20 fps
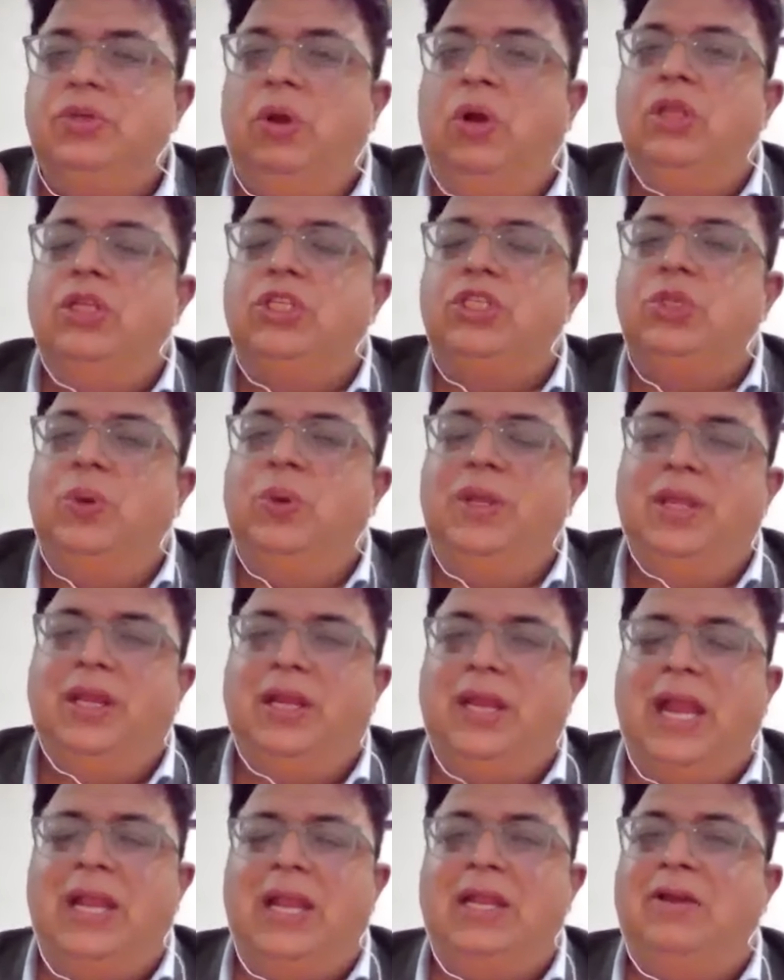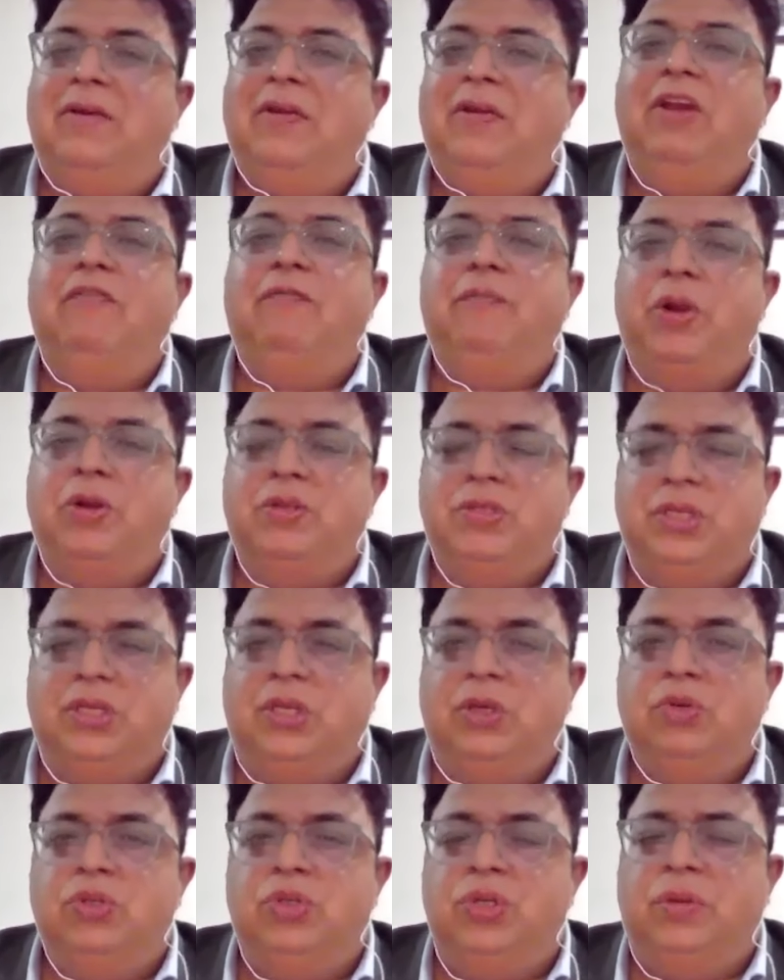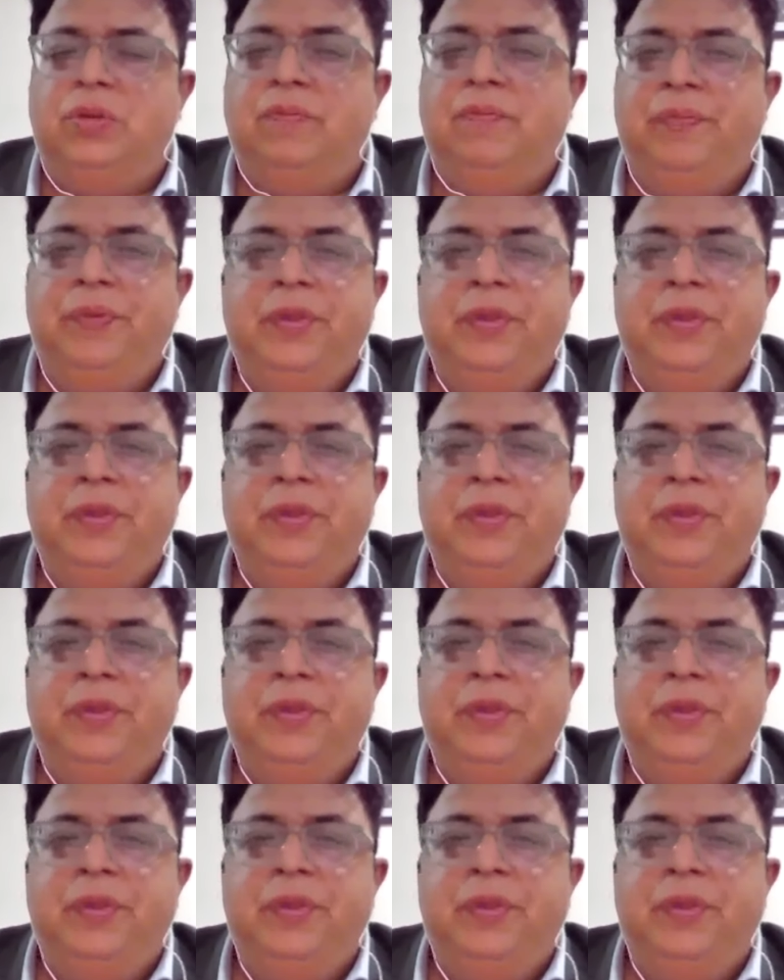also in the category of prosecution.